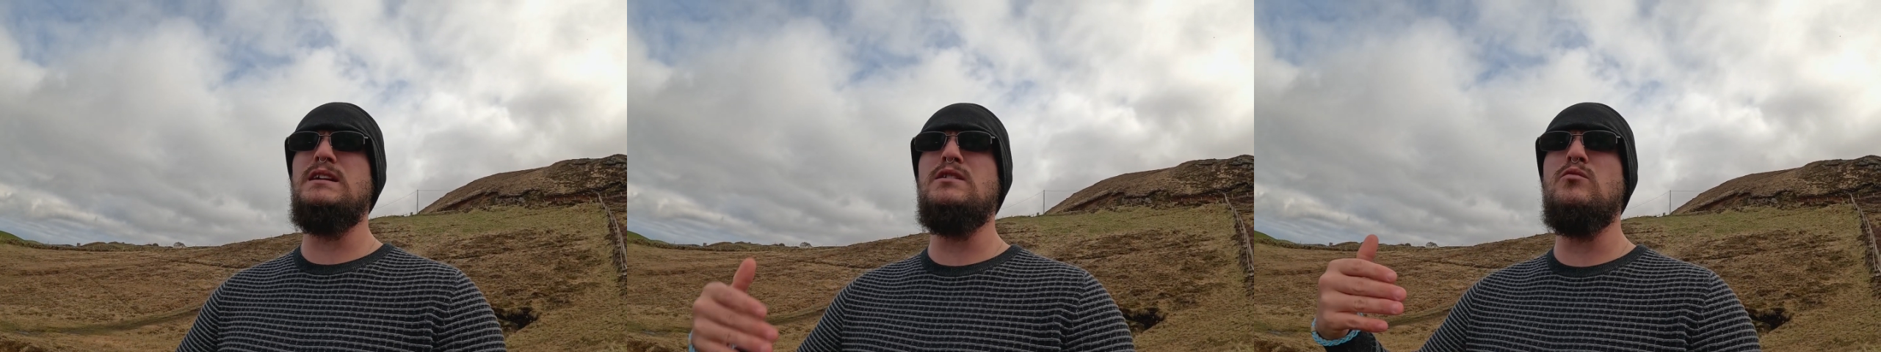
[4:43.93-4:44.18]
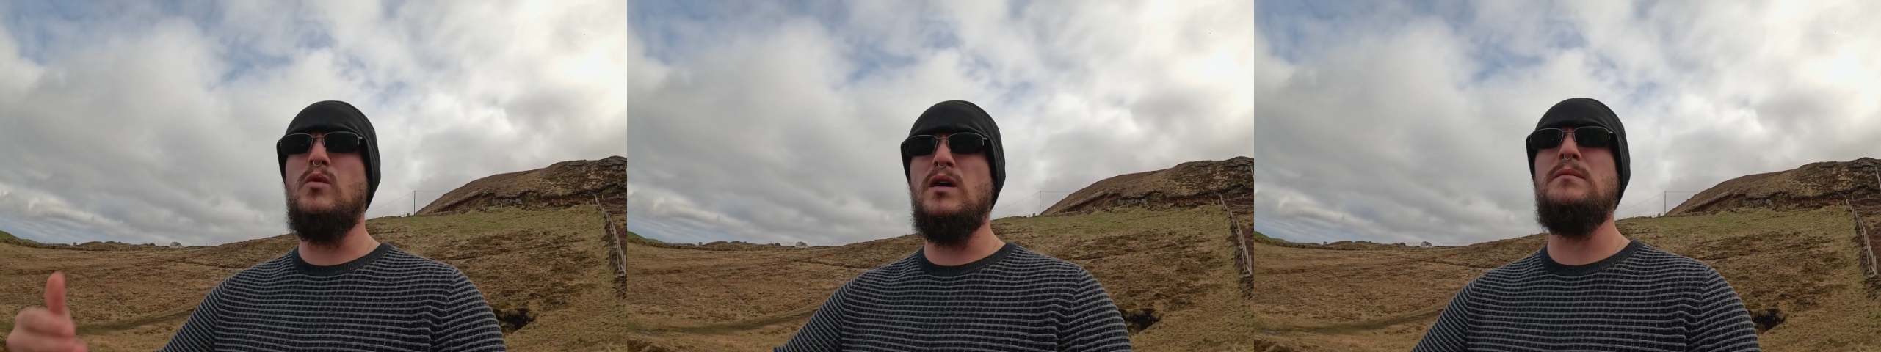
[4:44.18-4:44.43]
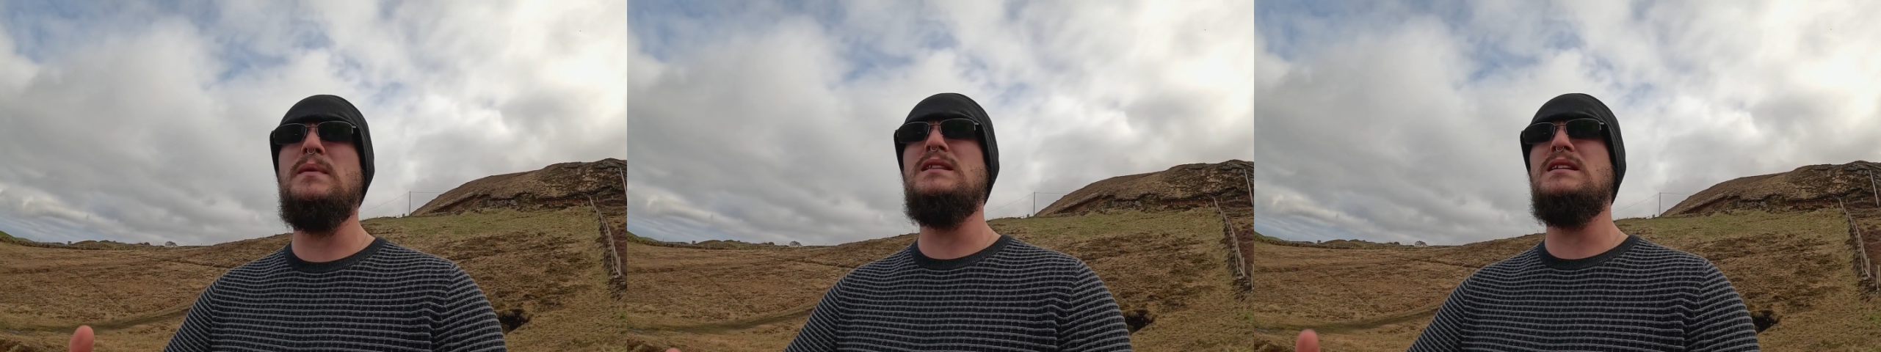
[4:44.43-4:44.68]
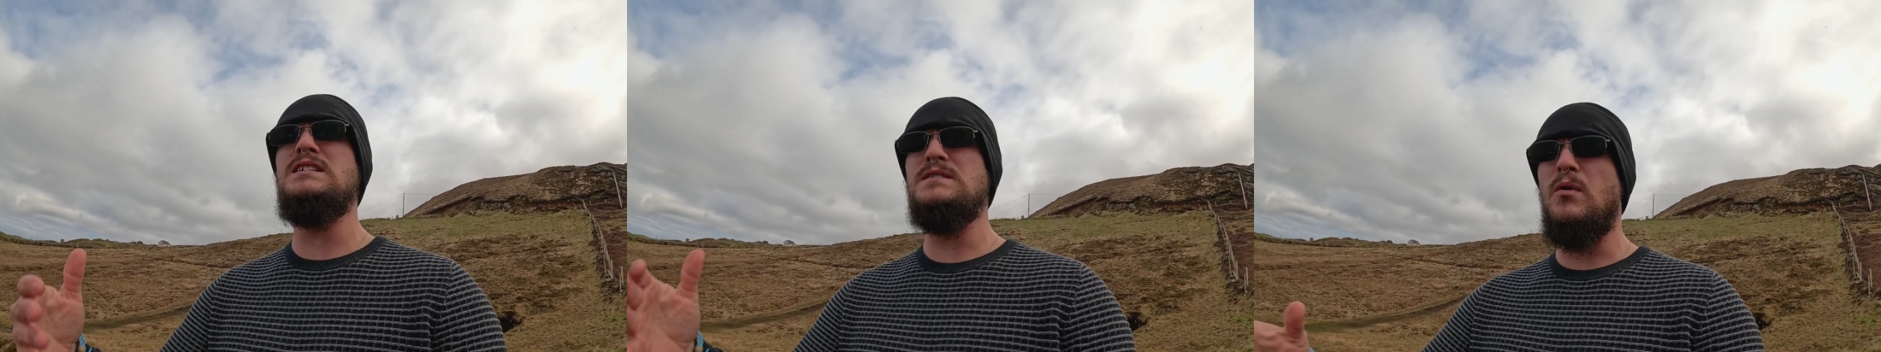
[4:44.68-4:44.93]
you want to
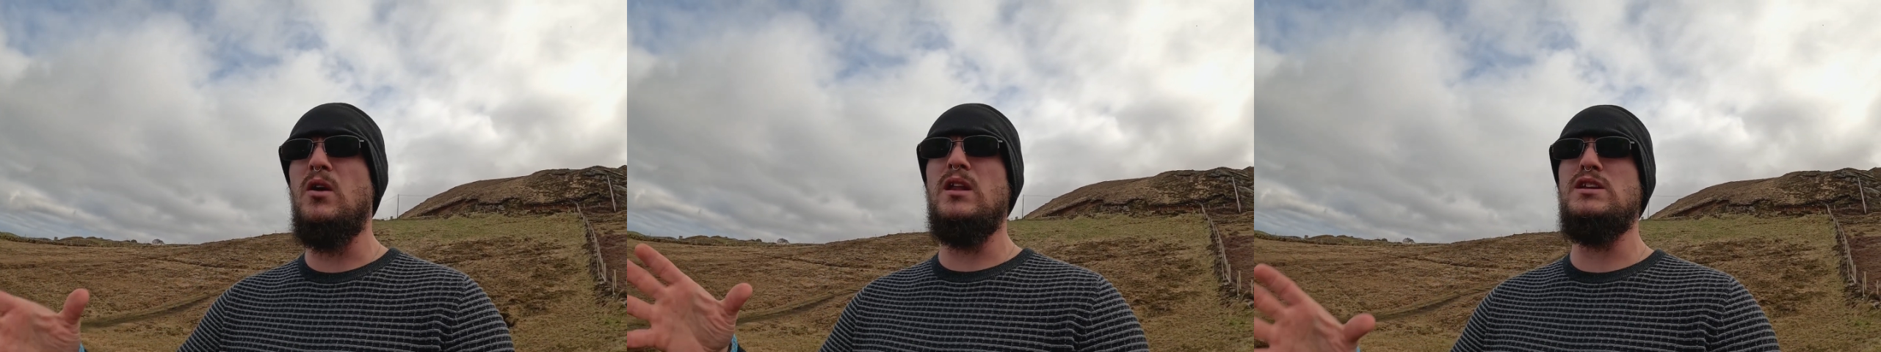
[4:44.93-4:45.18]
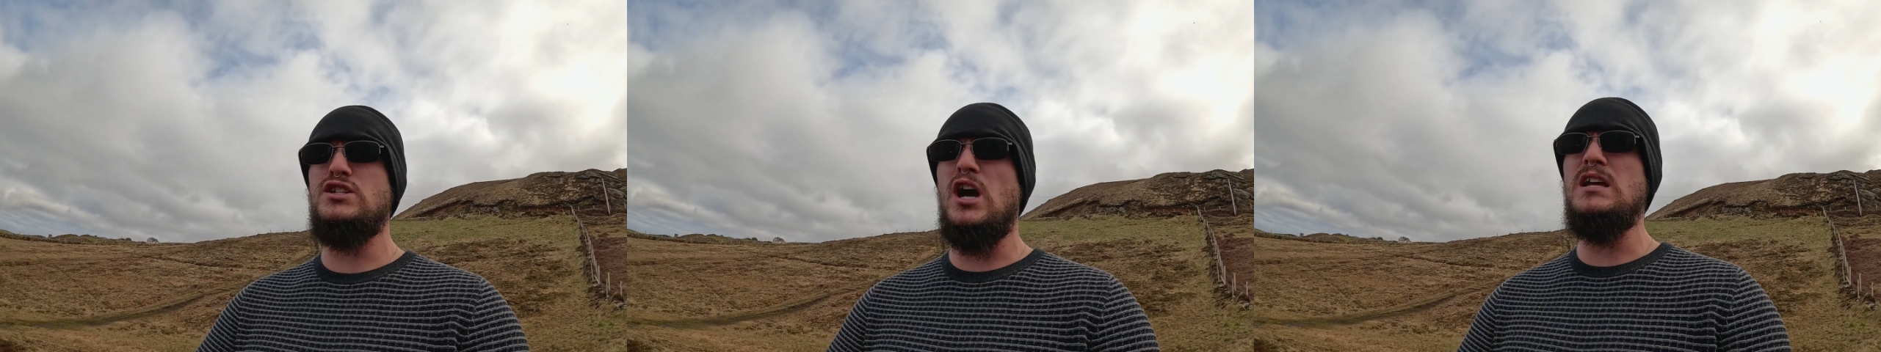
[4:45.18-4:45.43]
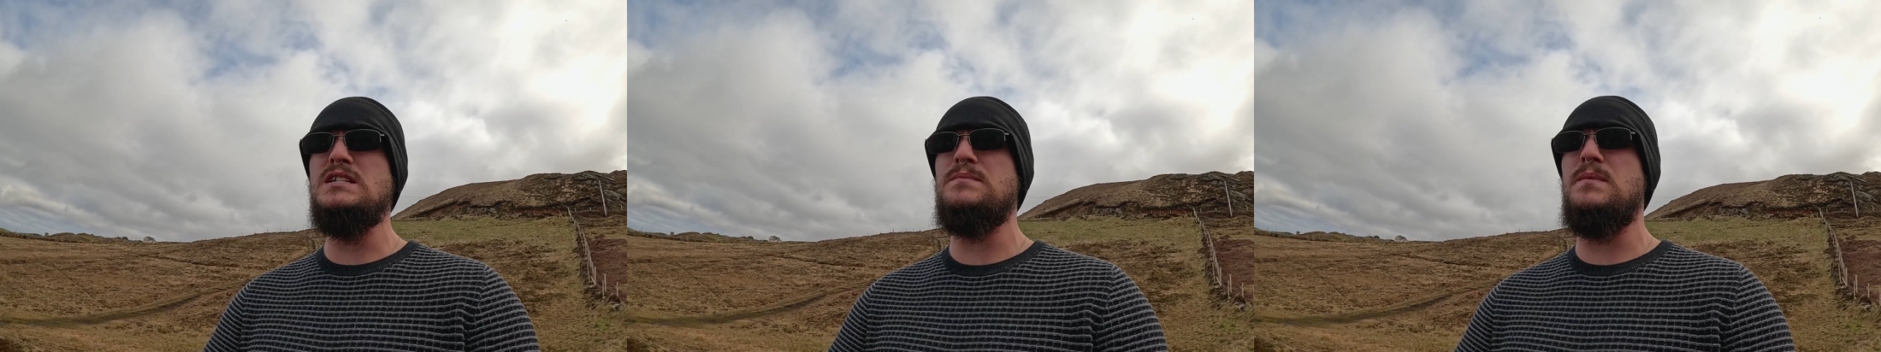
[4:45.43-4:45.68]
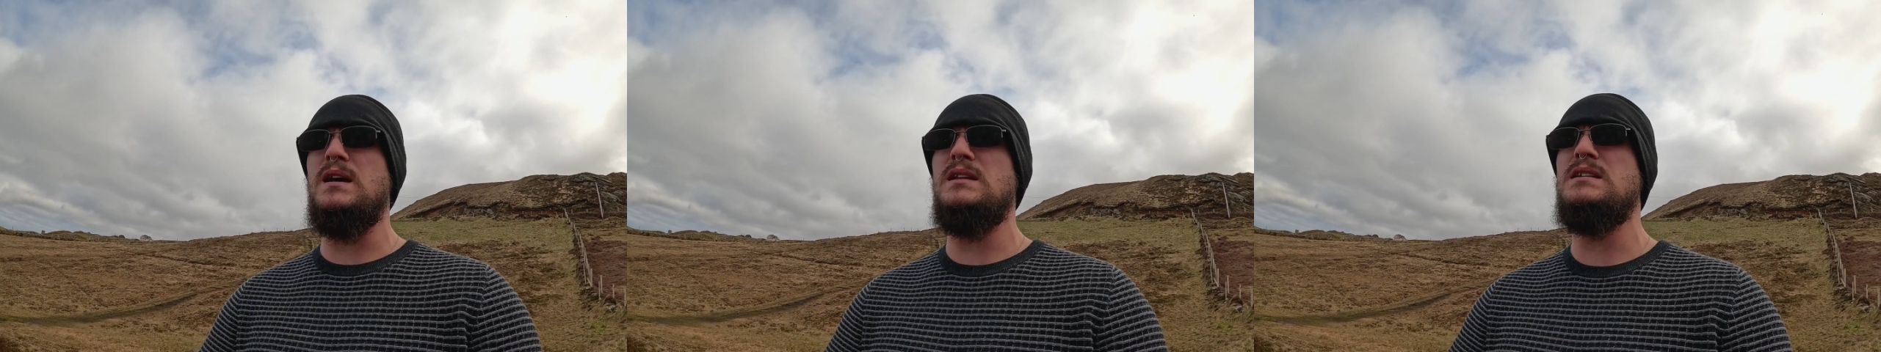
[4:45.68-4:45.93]
make these small
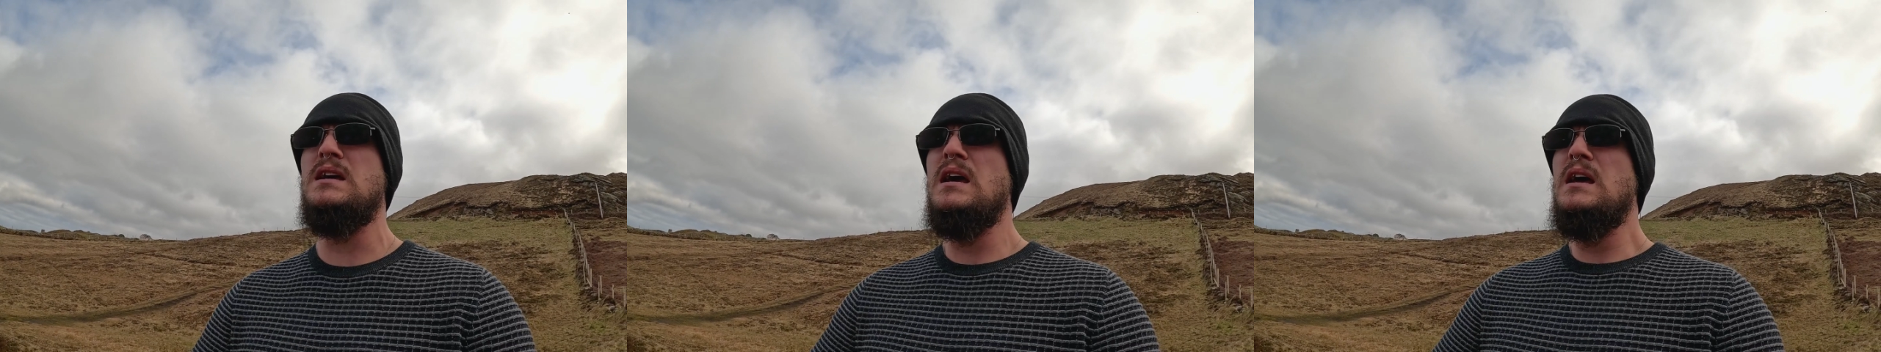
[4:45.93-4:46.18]
adjustments